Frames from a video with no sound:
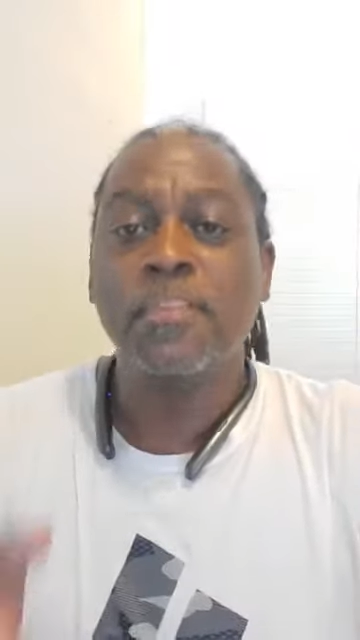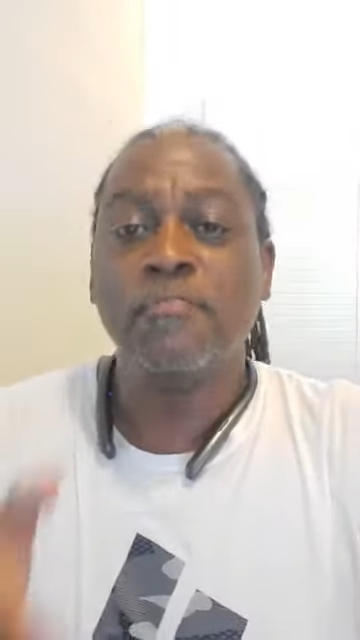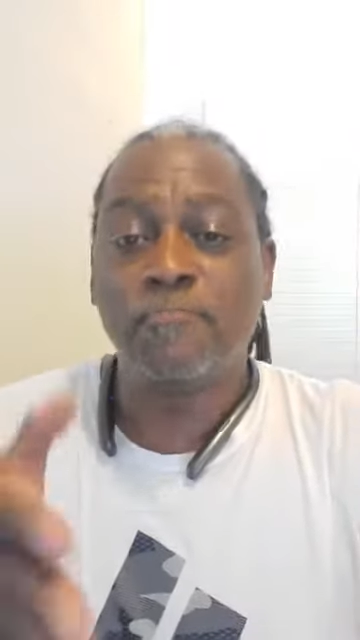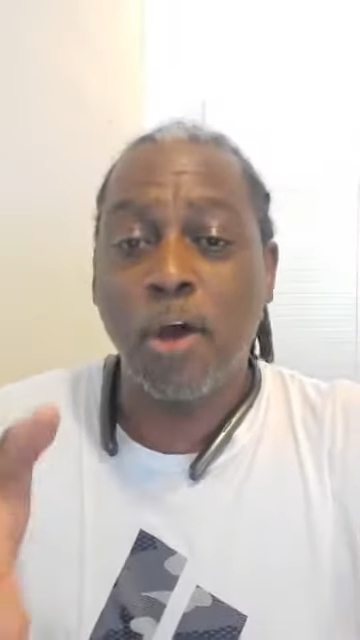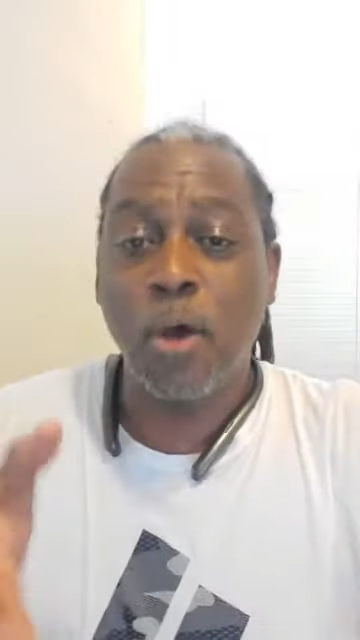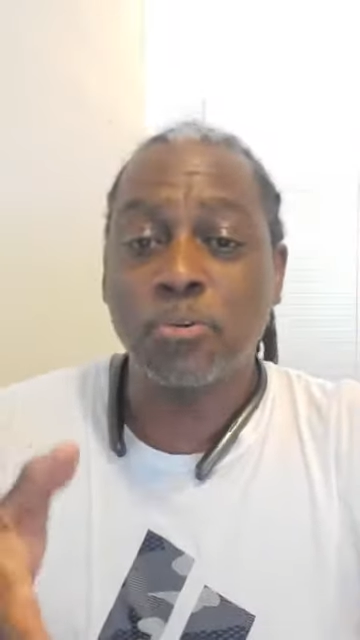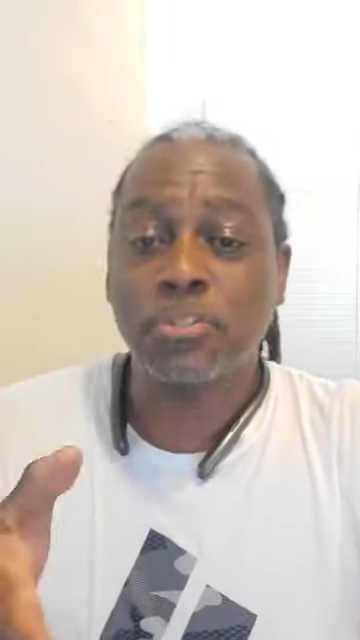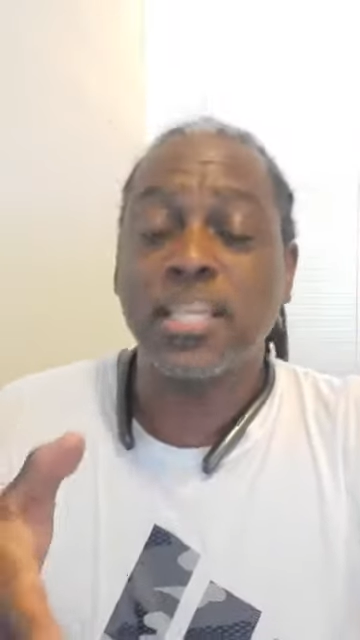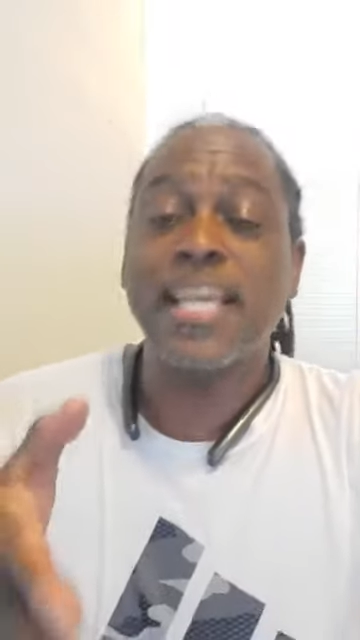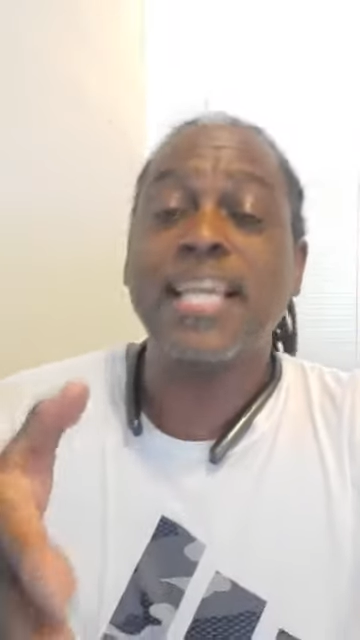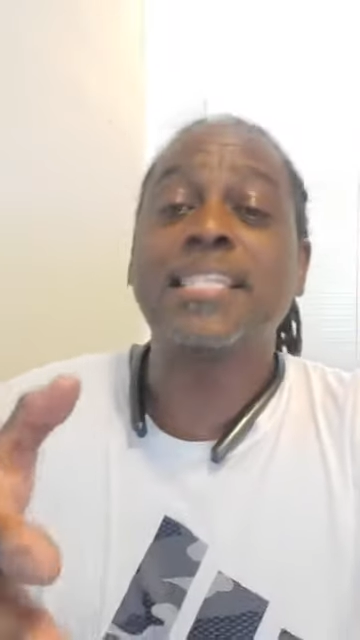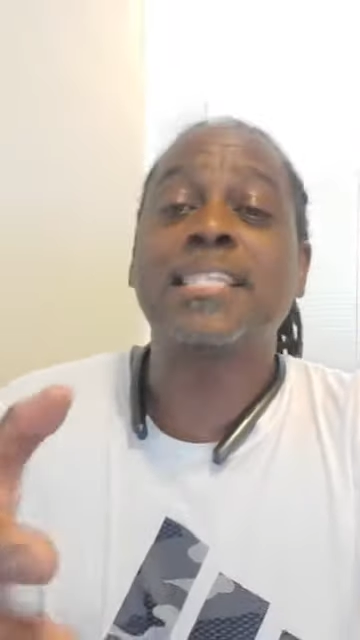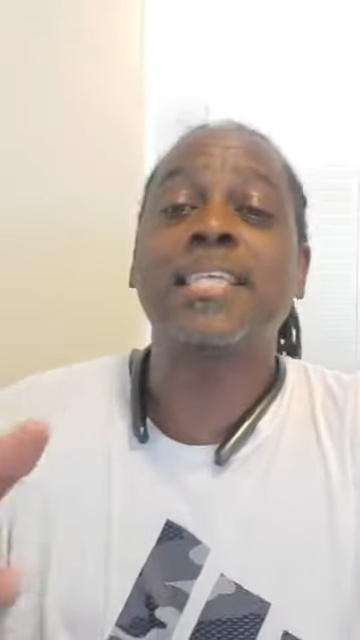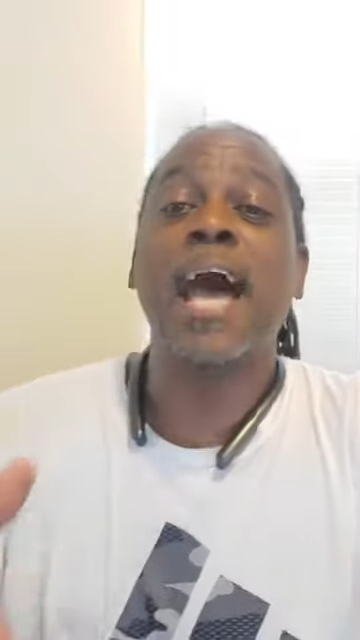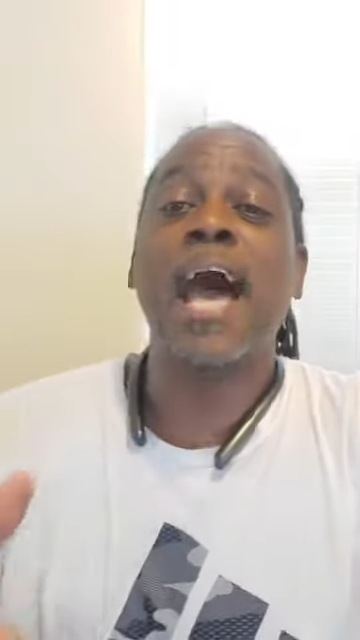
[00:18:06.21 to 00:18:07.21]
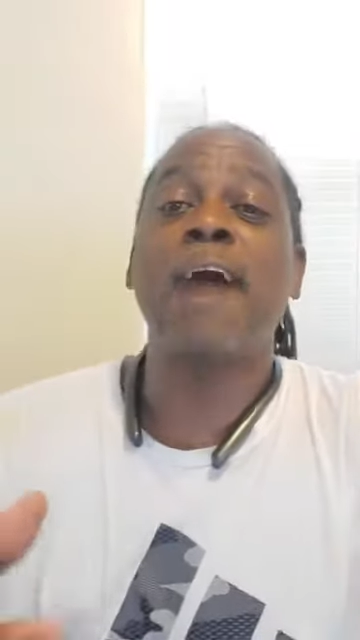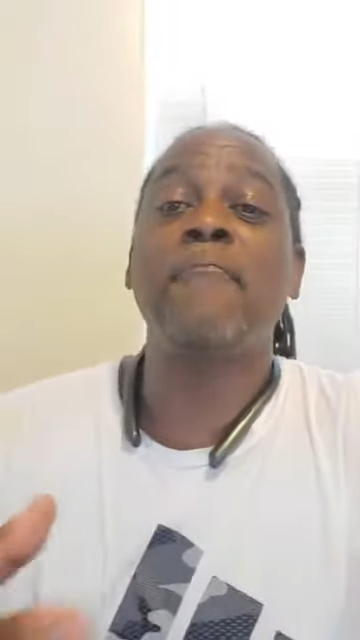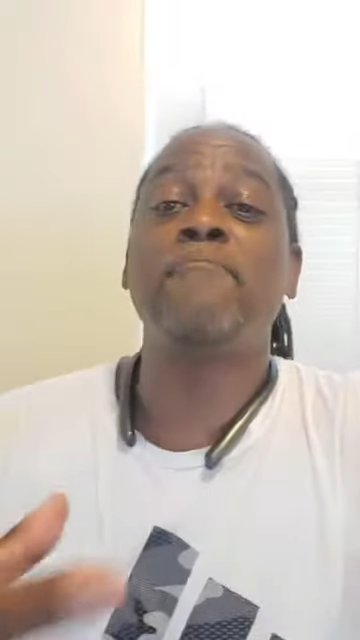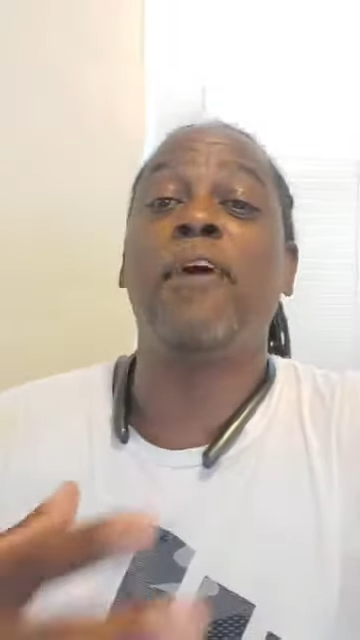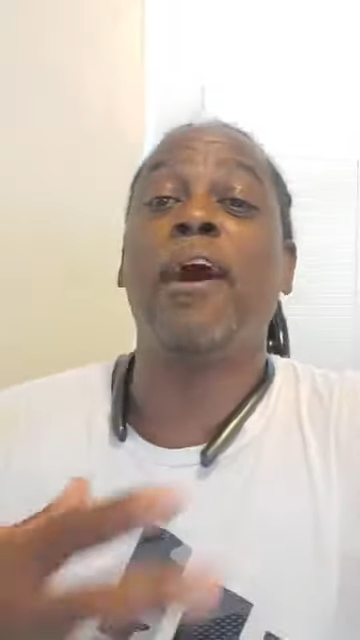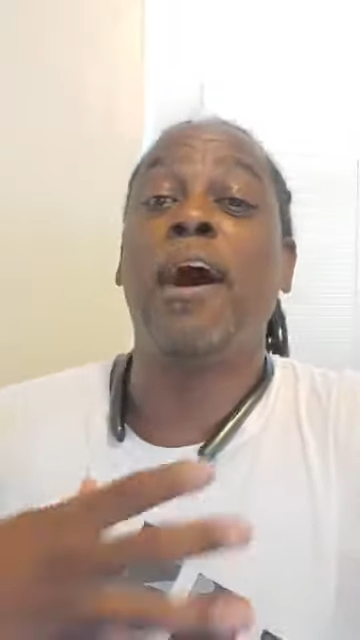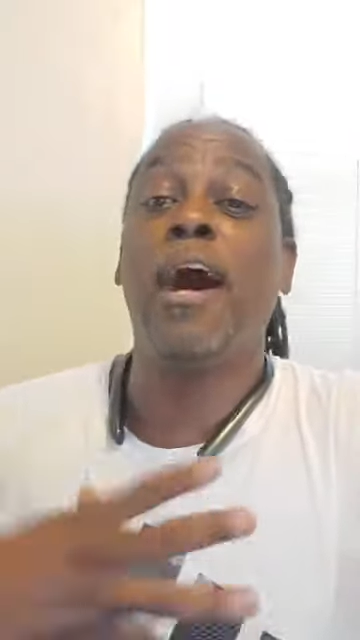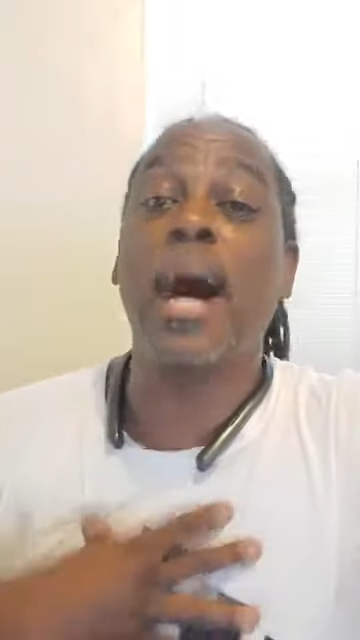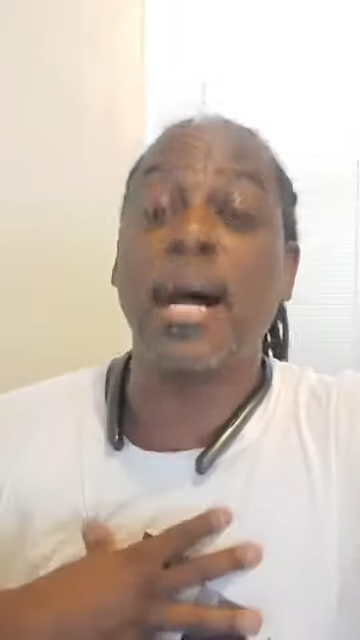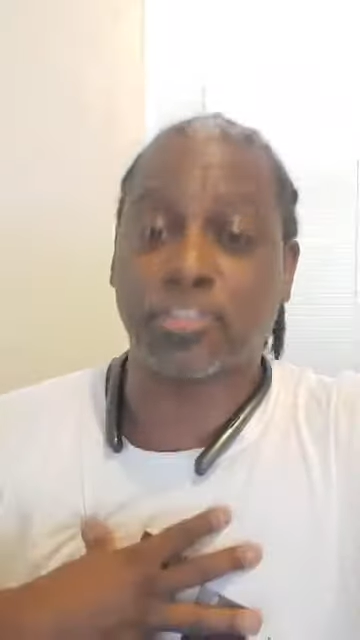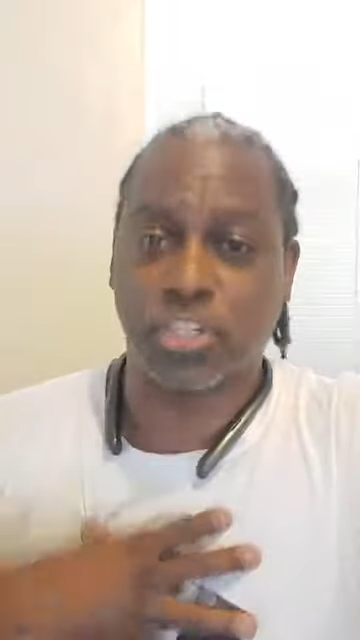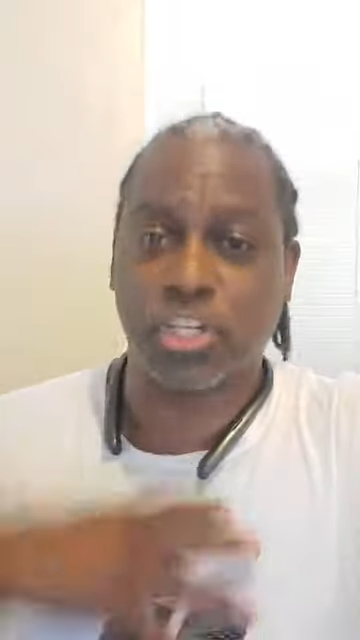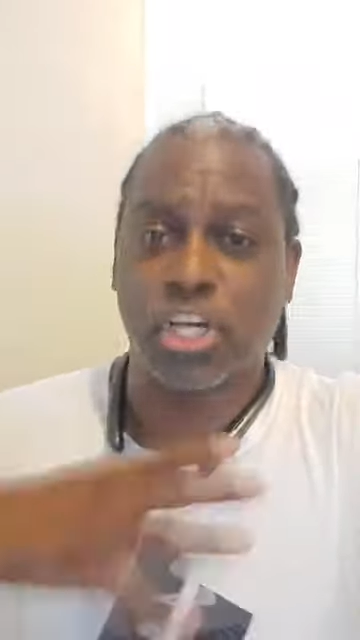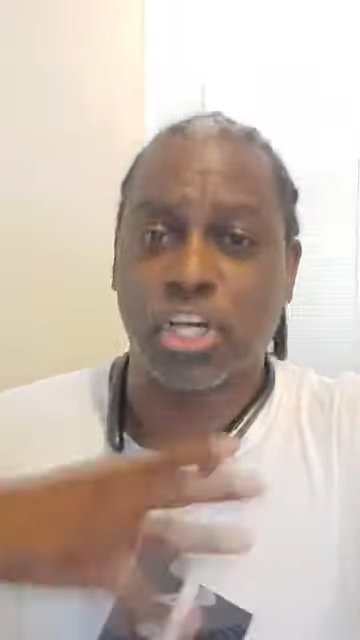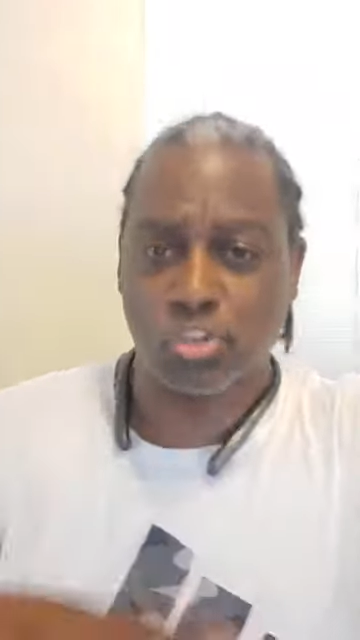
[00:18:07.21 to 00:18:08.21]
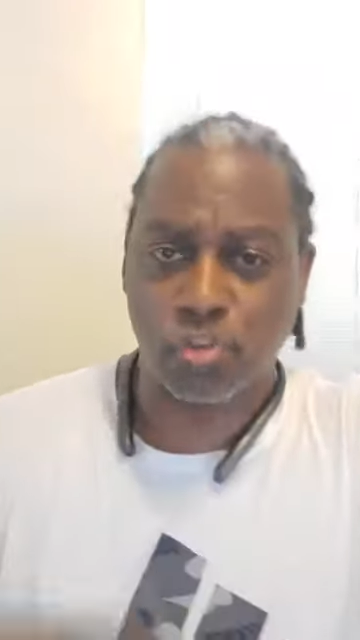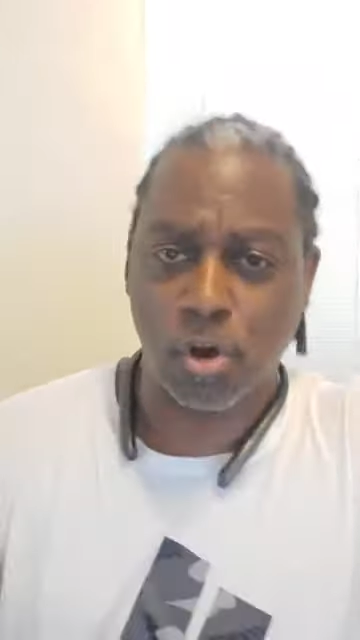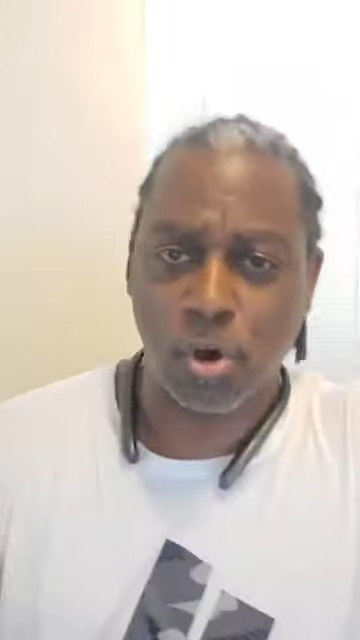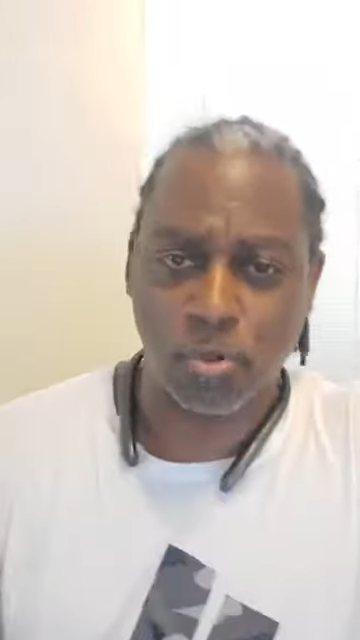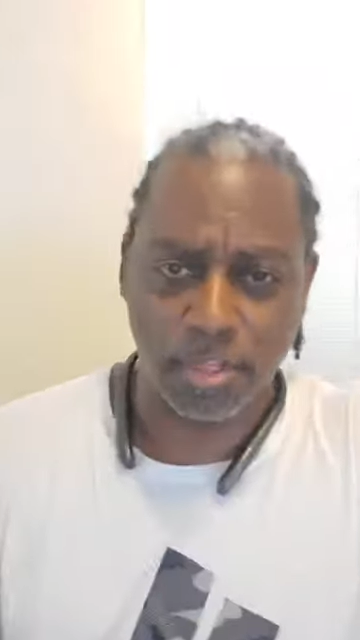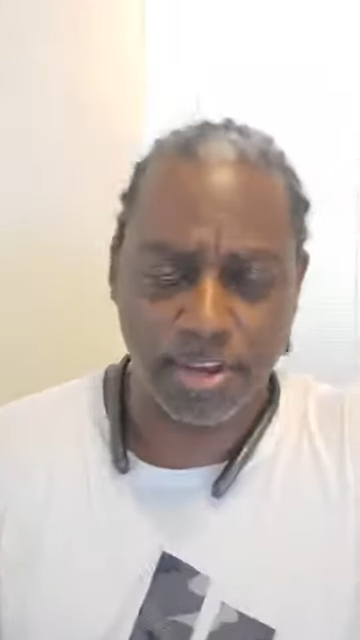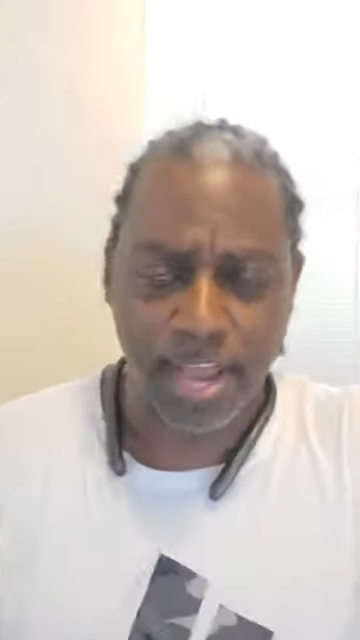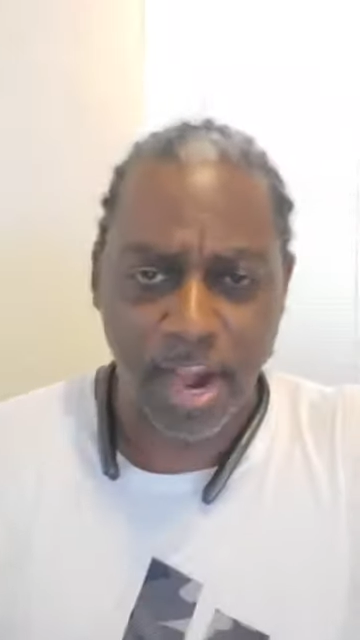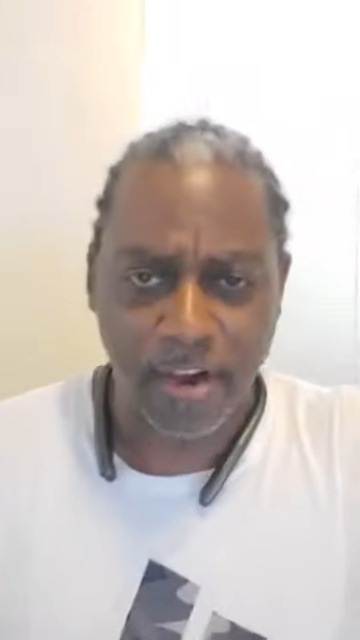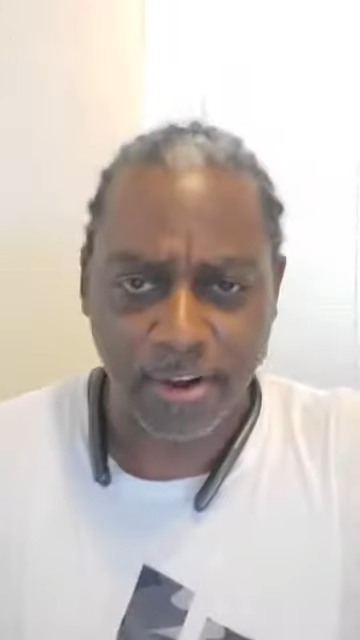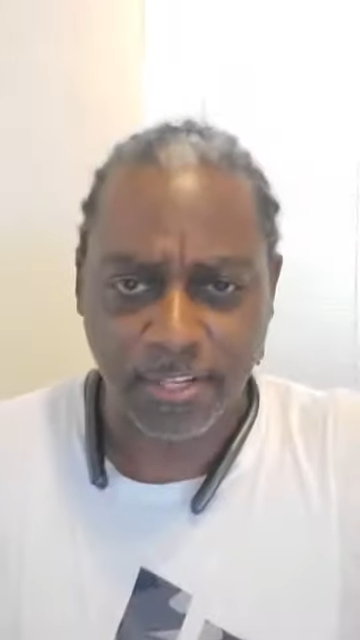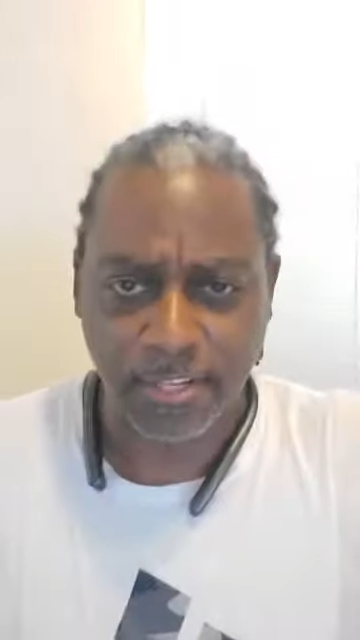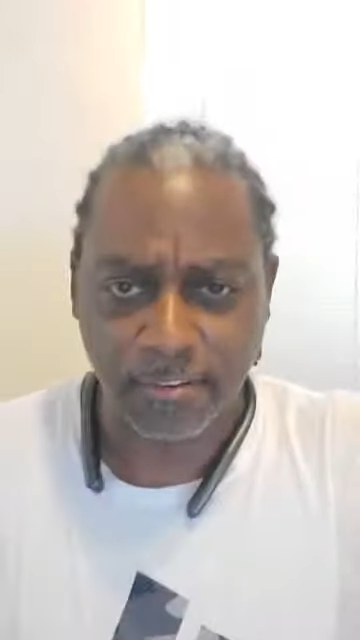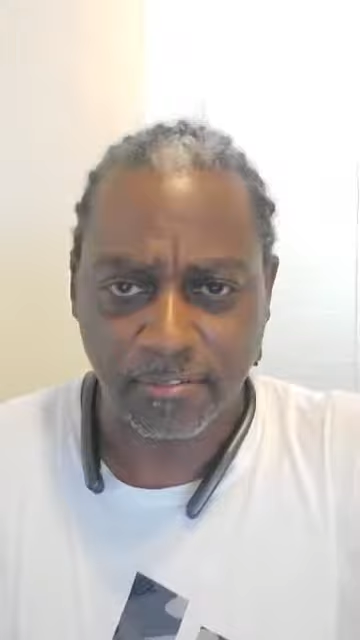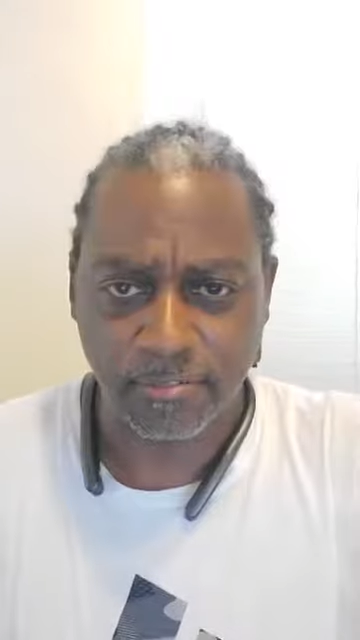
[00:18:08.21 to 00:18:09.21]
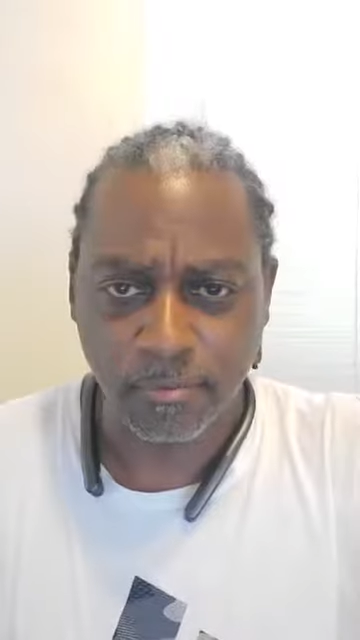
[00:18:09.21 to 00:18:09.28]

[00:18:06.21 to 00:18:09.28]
Folks, it's time for us to control the narrative.